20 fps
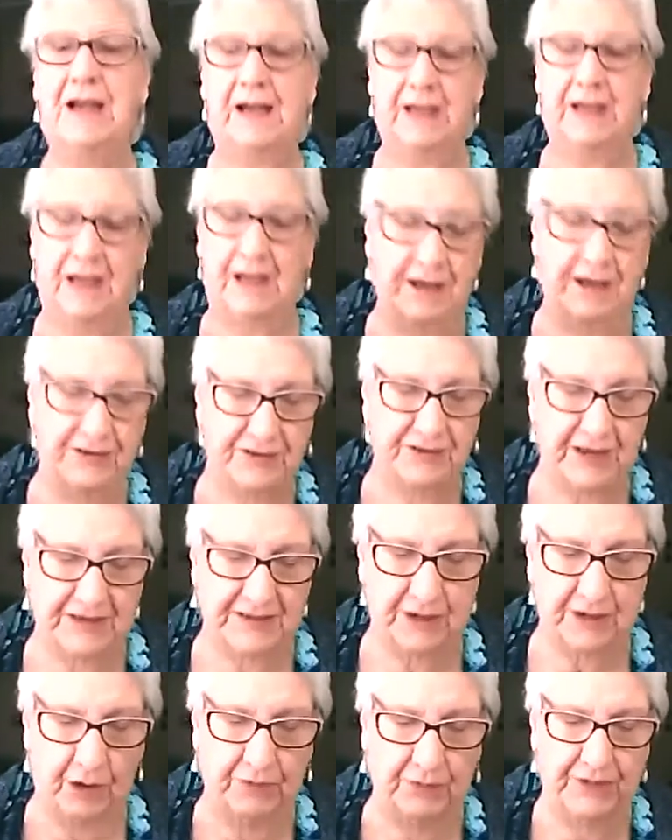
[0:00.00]
And
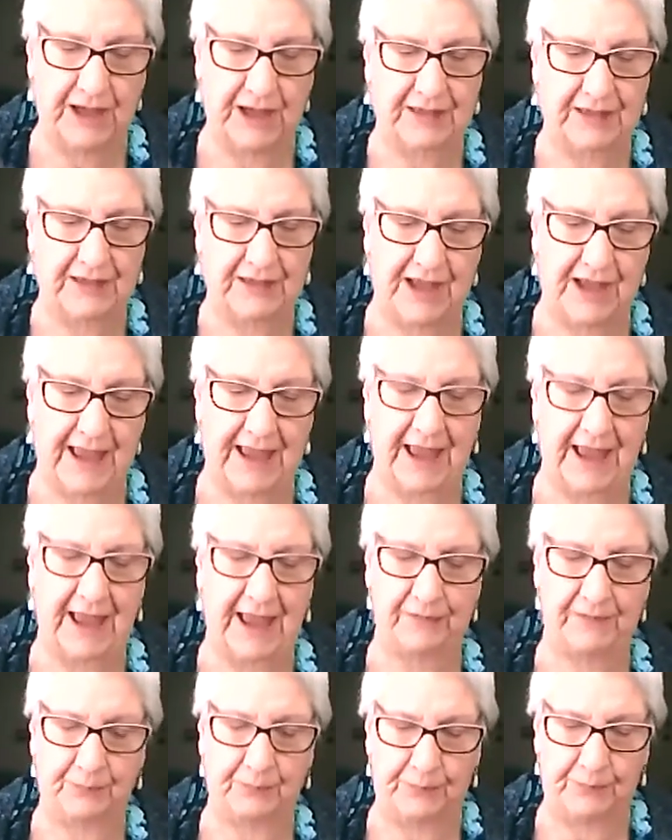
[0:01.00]
so that
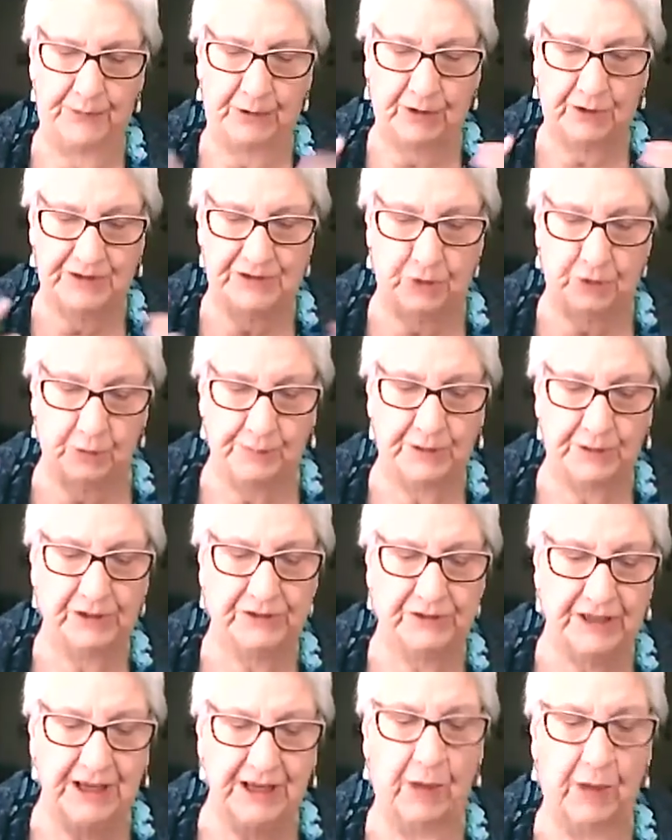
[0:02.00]
because you're
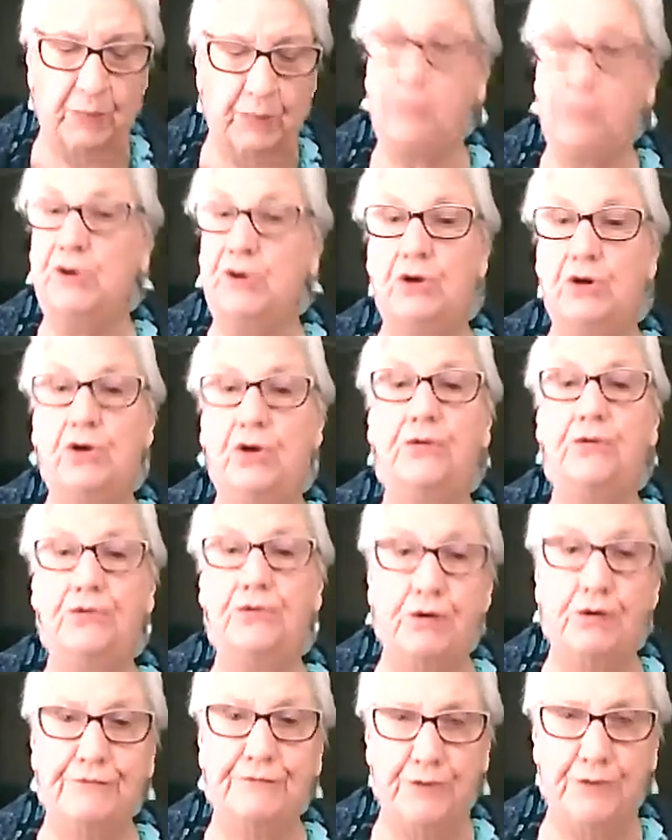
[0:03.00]
building up what we call a
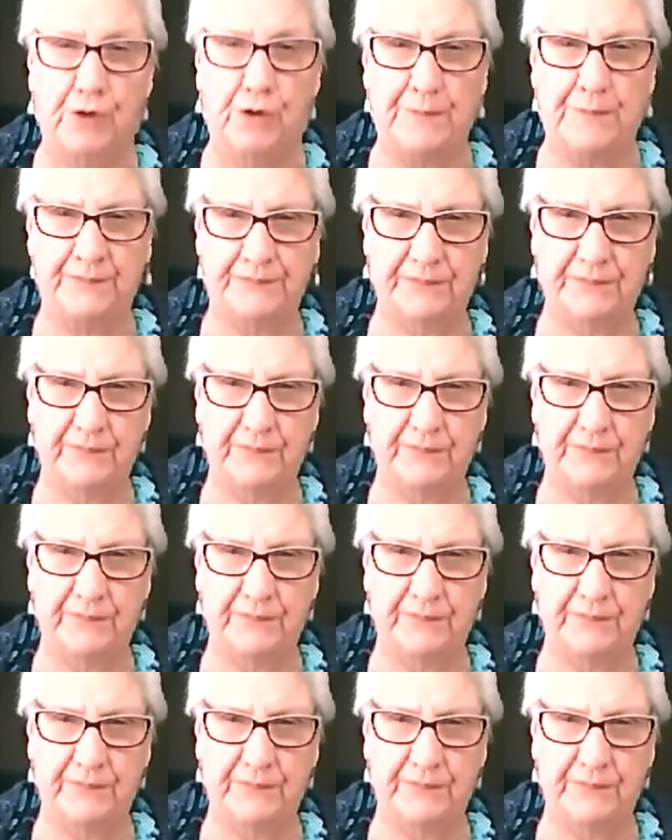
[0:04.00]
thought form.